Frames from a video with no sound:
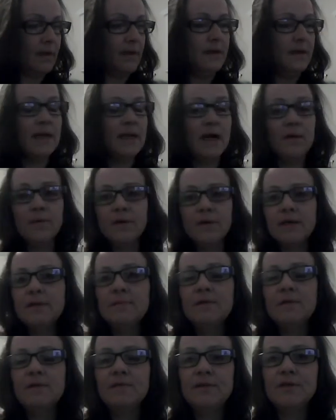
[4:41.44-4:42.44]
Now we're going to
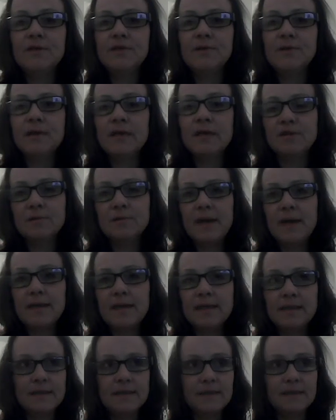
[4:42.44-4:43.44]
move into
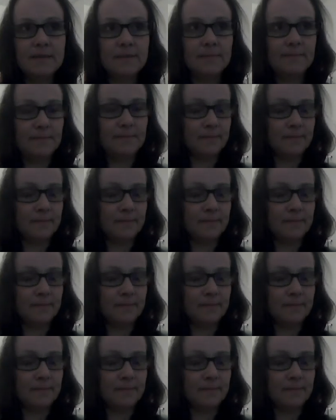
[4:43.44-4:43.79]
electromagnetism.